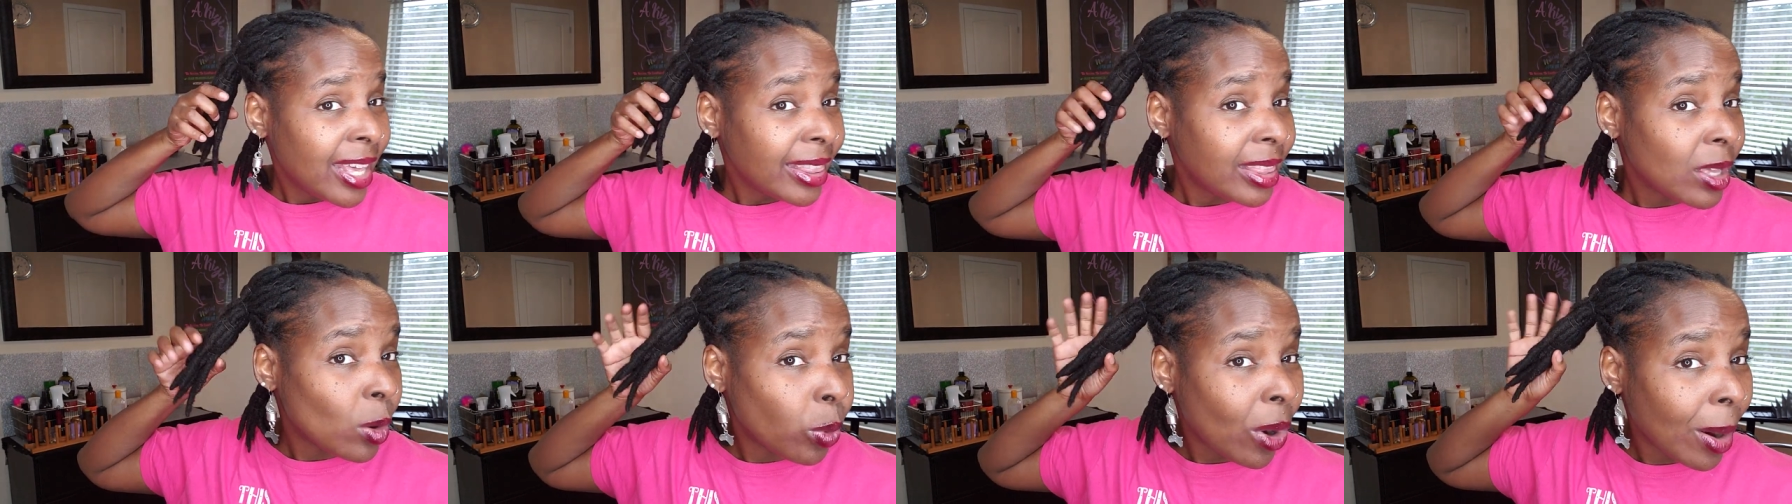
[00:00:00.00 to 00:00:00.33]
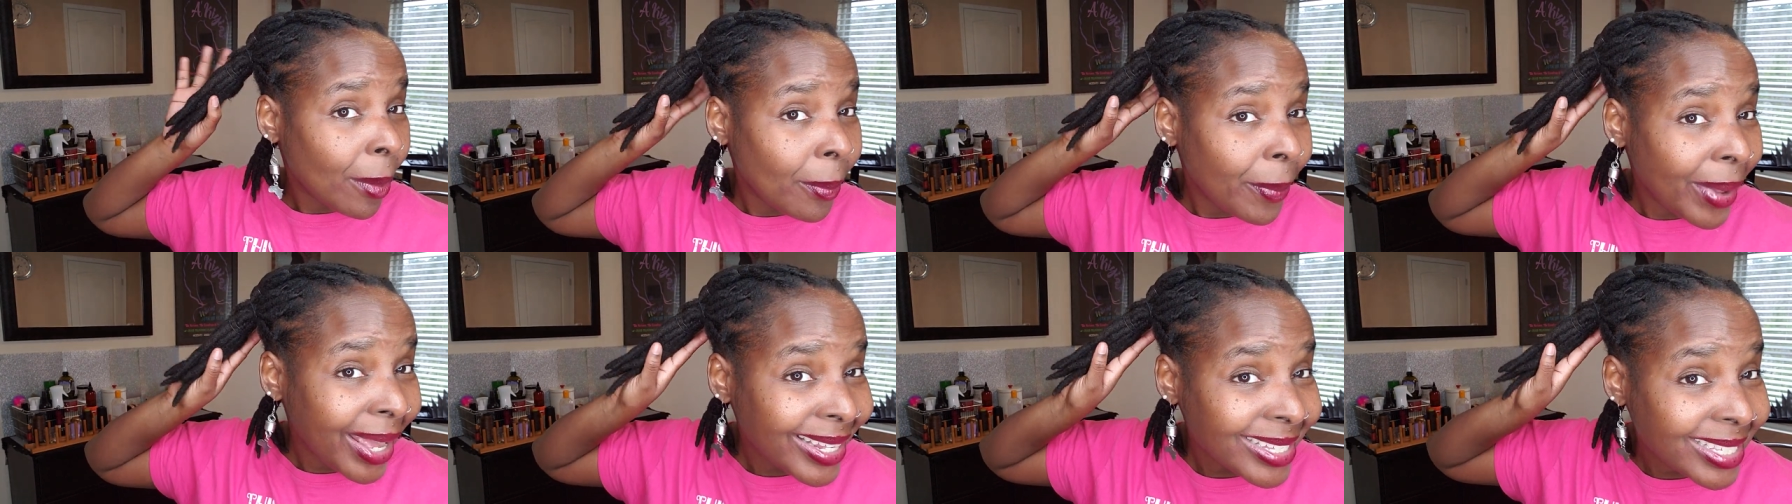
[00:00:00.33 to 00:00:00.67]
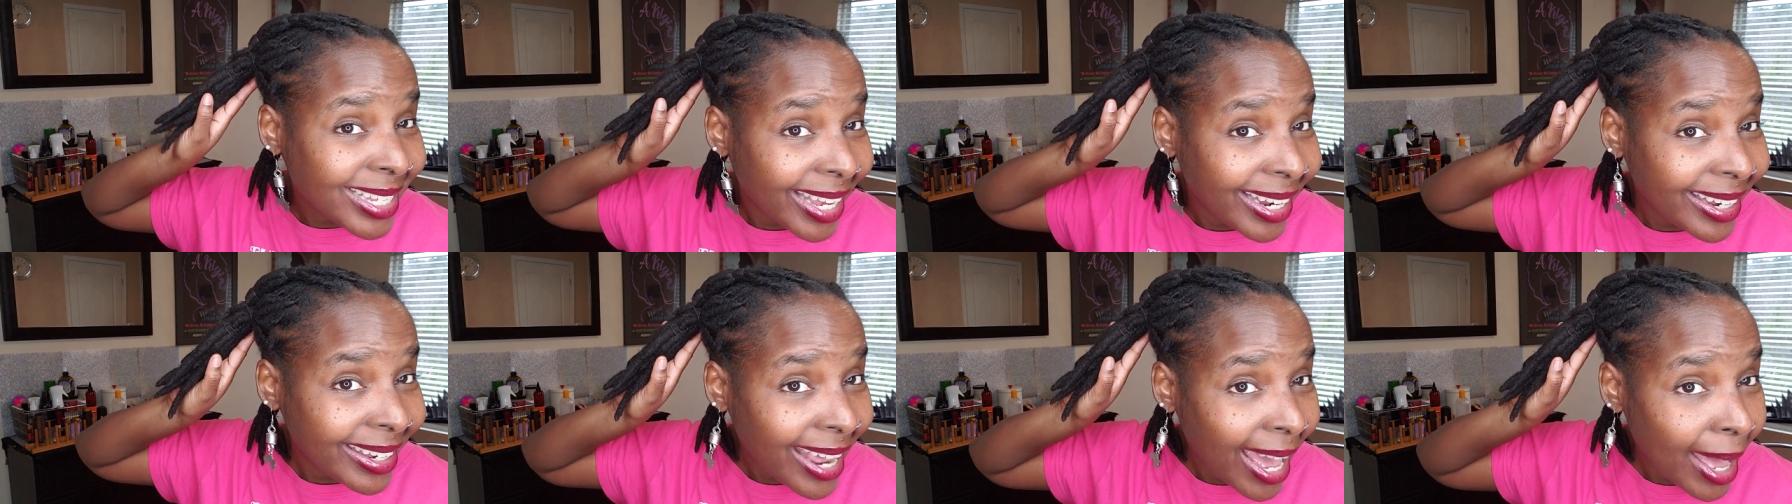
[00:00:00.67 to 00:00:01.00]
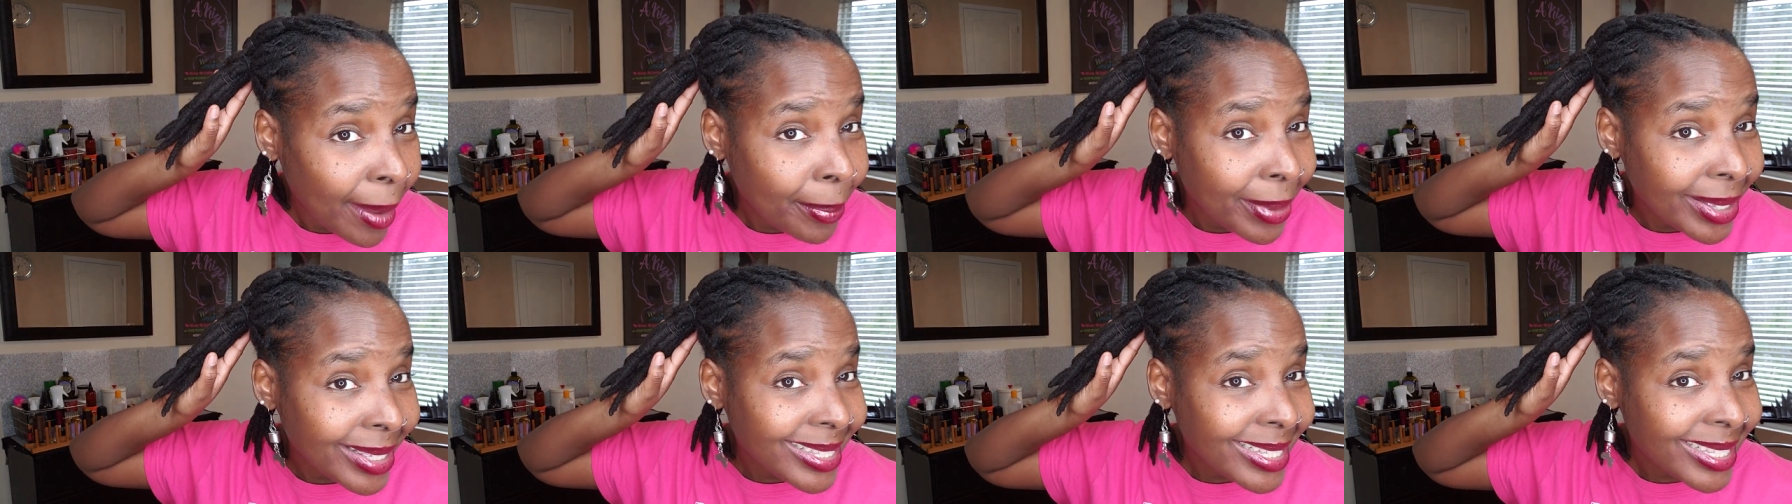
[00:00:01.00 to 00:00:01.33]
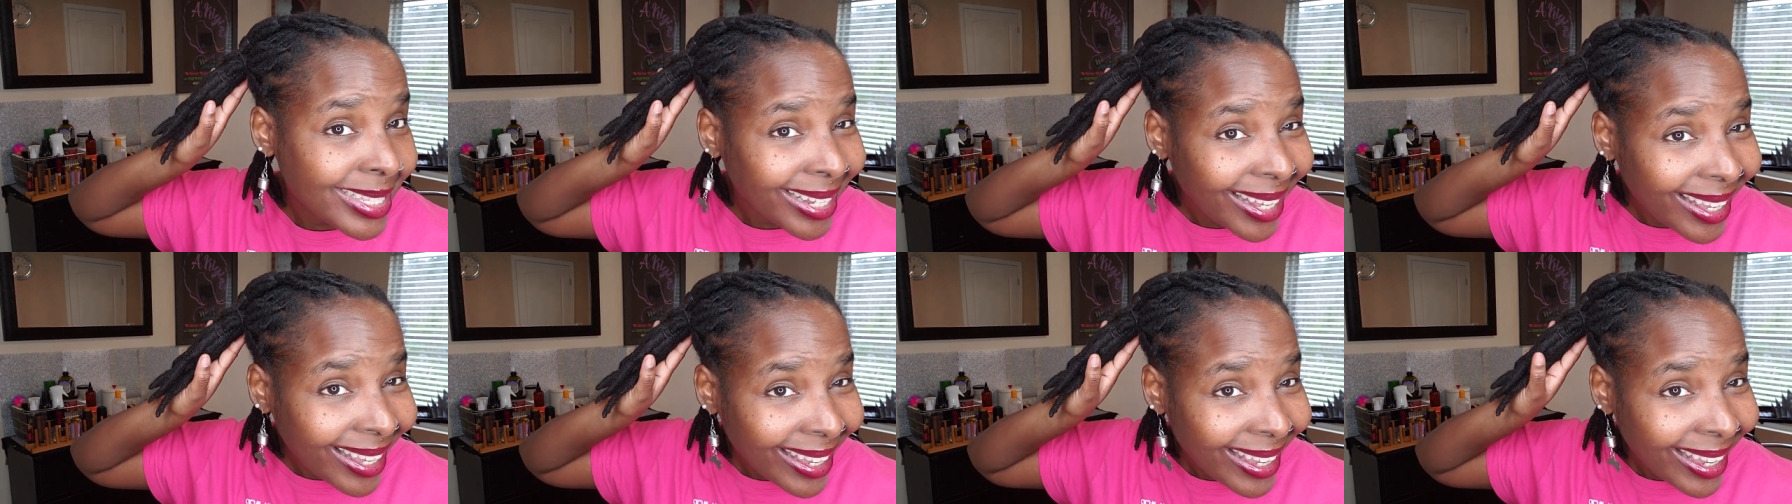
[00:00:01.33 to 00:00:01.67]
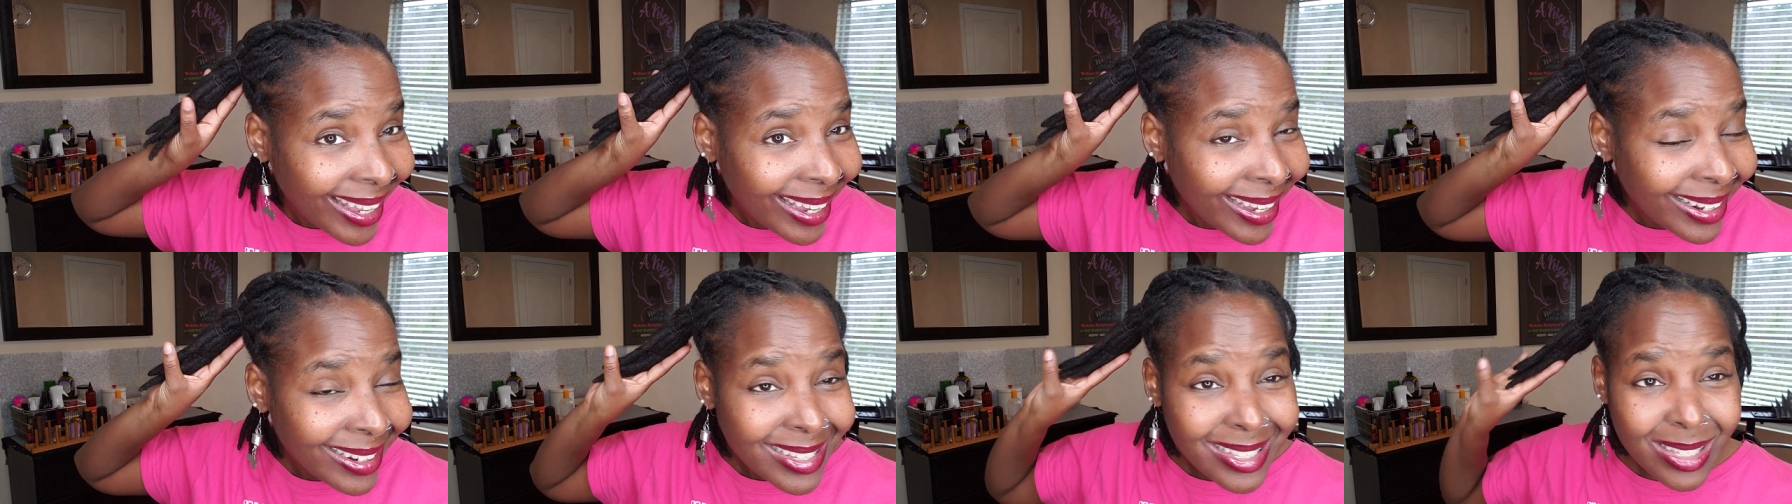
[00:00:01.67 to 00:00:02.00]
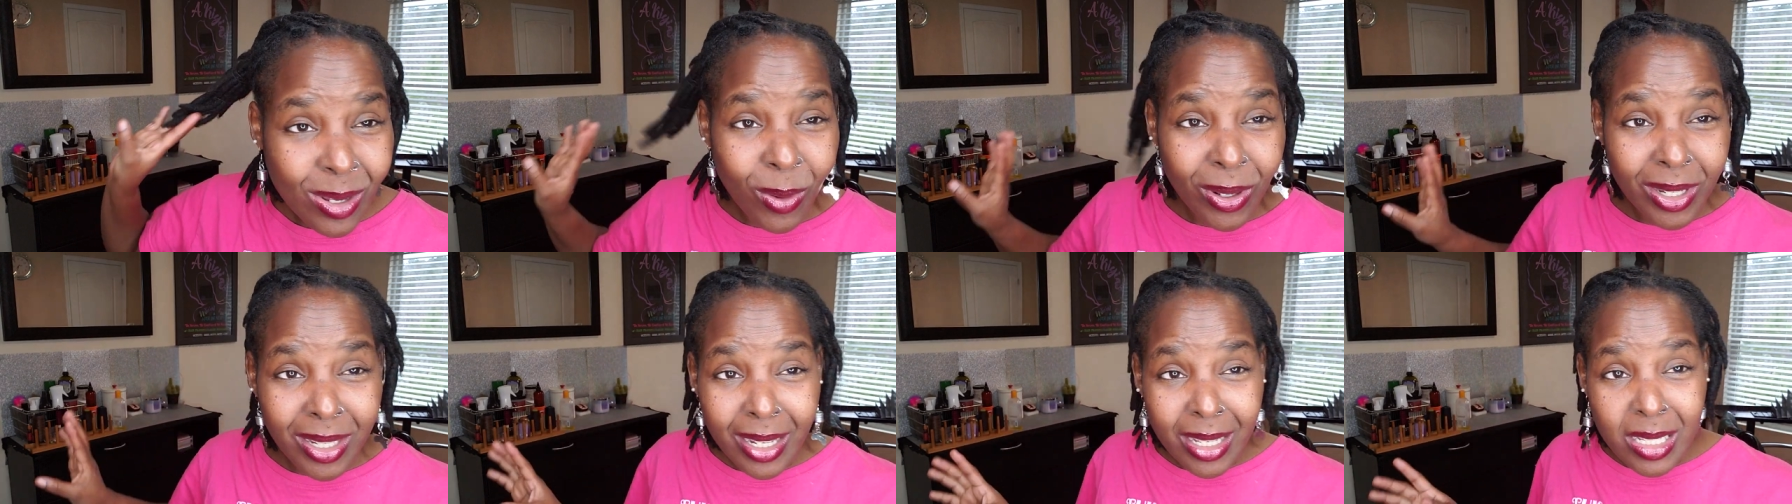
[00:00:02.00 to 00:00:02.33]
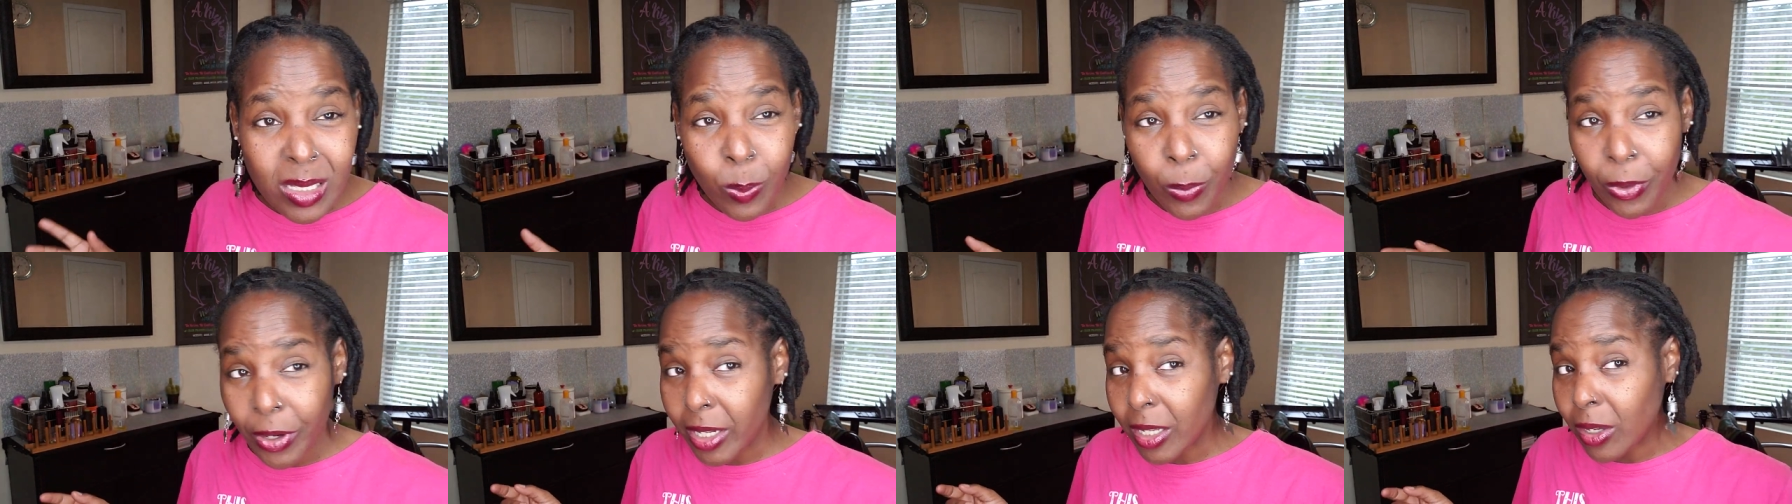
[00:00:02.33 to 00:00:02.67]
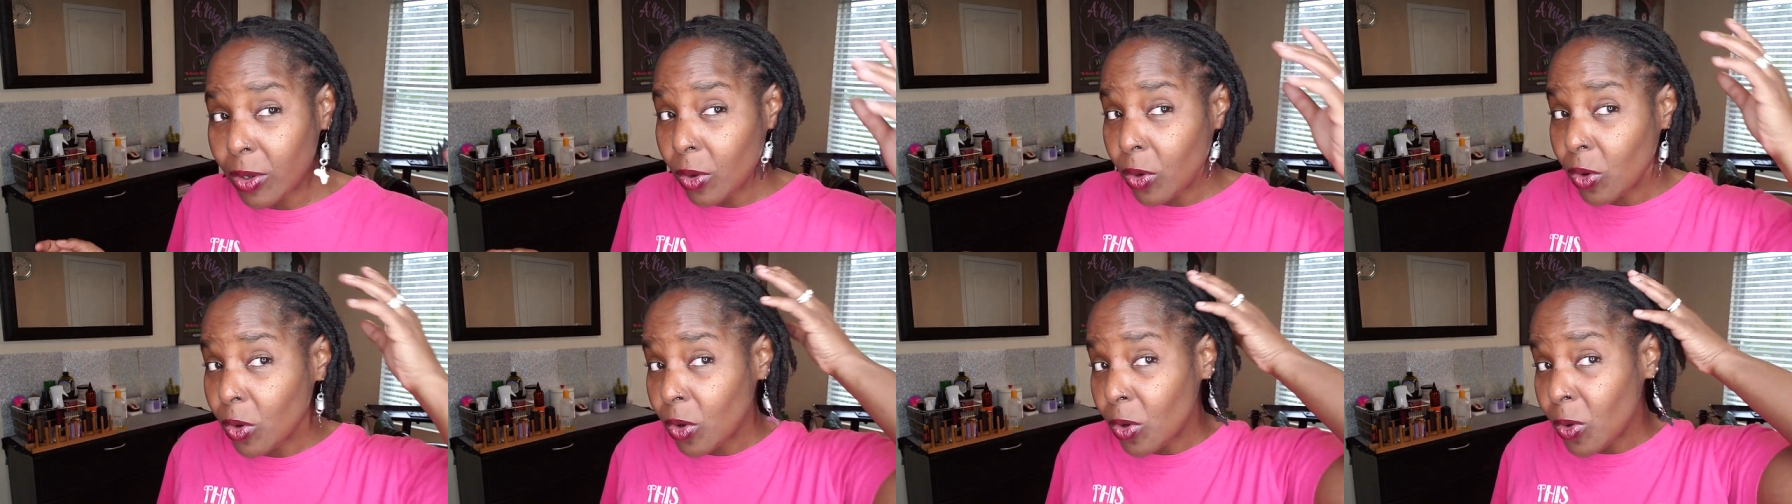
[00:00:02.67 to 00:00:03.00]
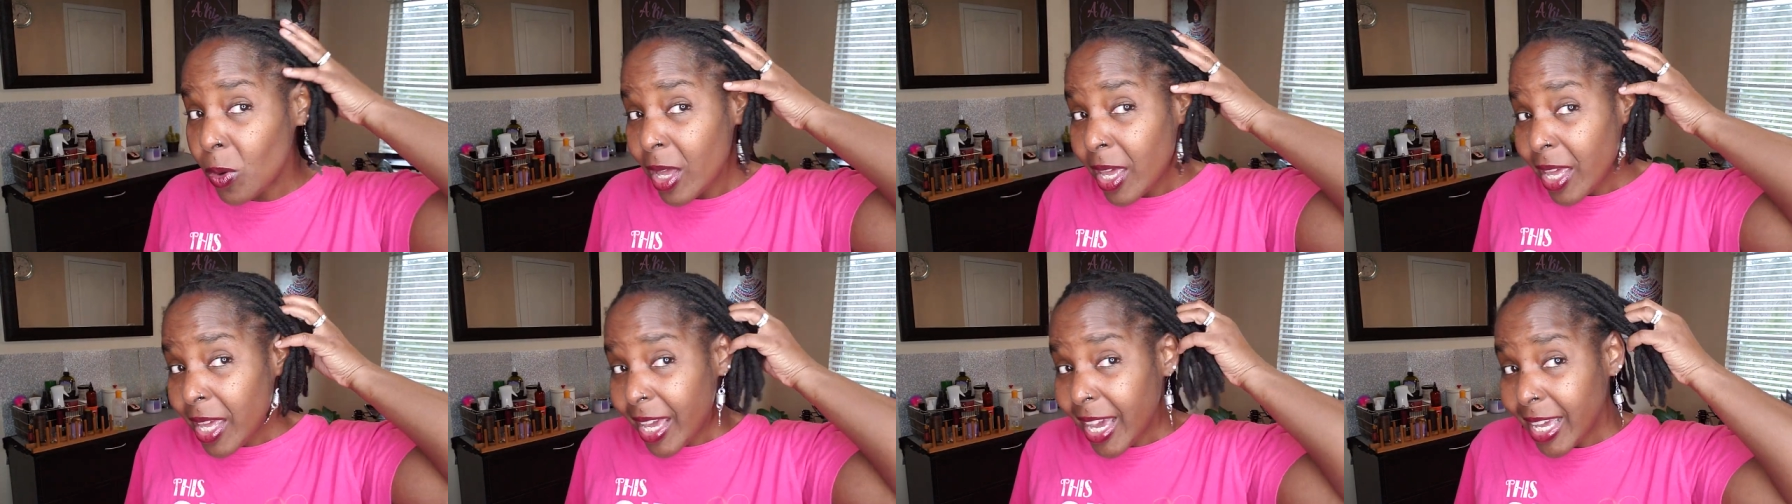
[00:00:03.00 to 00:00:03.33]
The rubber bands cannot be seen. So it looks pretty cool.